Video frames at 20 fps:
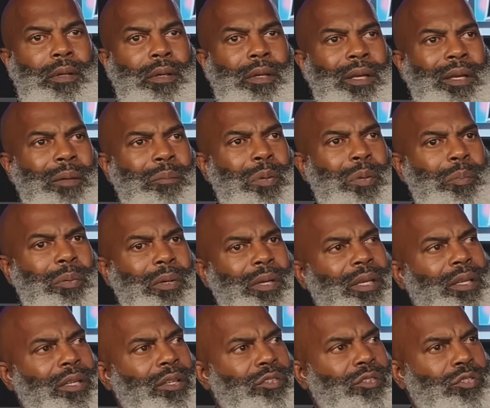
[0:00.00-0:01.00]
And people
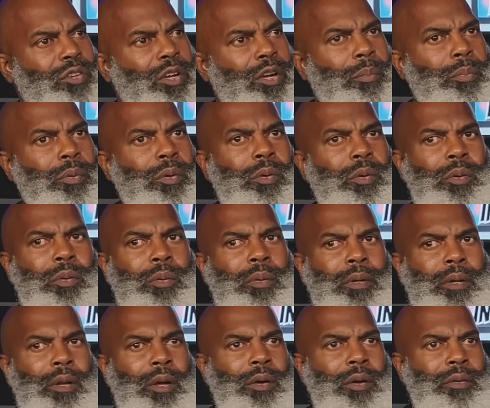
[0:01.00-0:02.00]
getting in trouble and
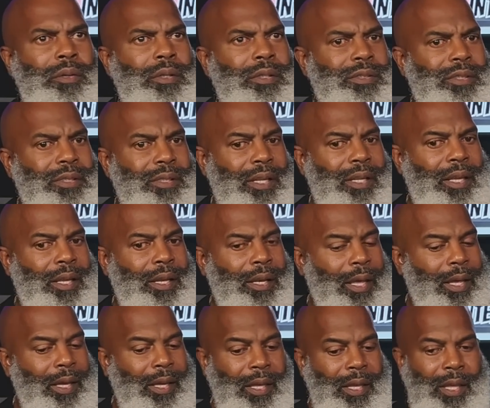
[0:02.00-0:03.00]
all this and that.
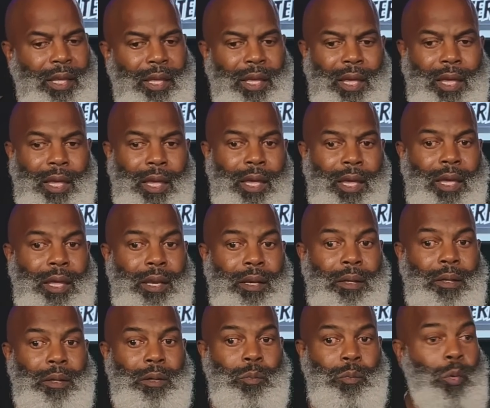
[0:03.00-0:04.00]
Like, and
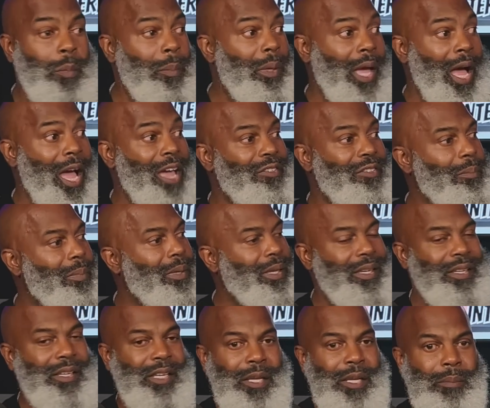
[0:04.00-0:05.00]
with me, I even begin
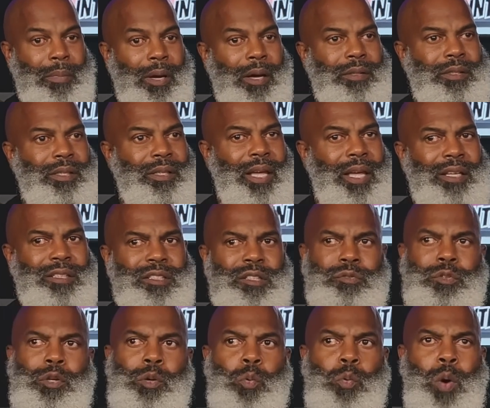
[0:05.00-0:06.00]
inbox a lot of stuff.
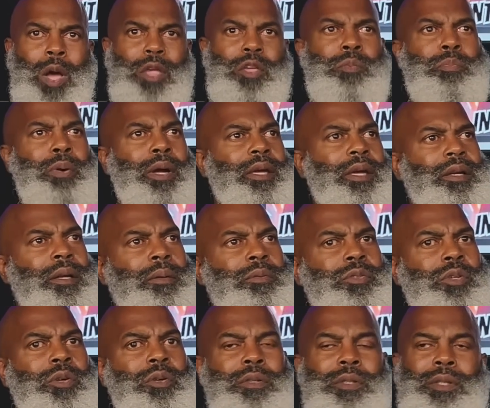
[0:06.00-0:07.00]
Yo, why you bringing up
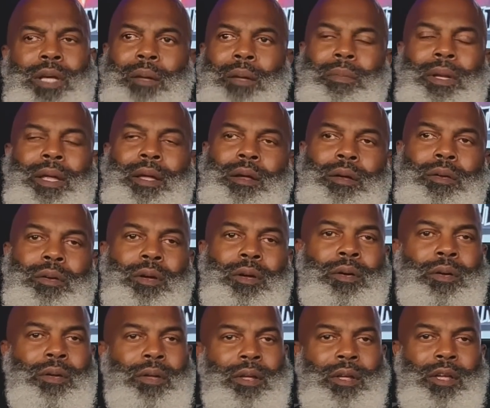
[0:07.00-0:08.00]
stories? I'm like, hold on.
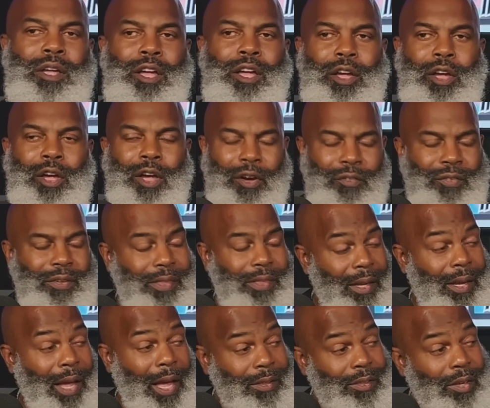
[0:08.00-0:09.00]
Everything
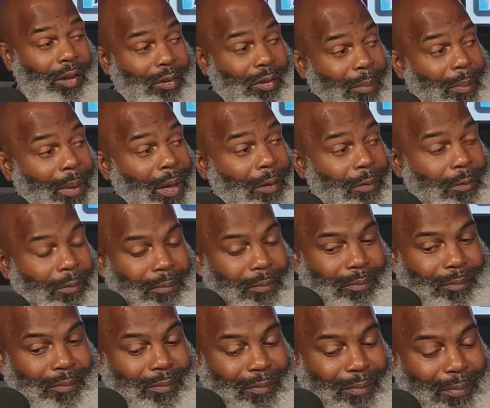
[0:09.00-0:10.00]
I talk about
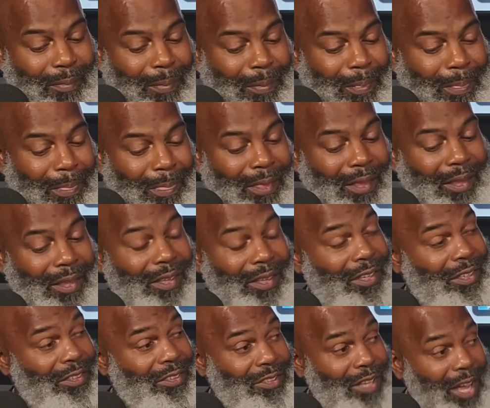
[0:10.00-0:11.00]

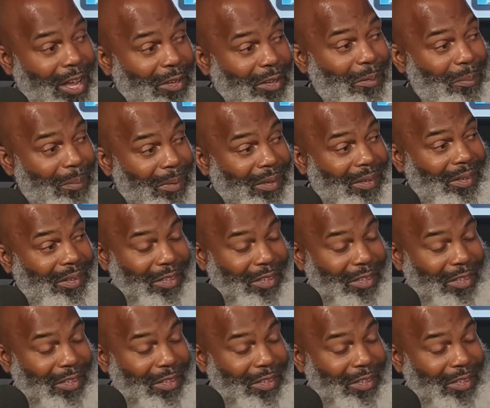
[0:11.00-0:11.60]
is documented.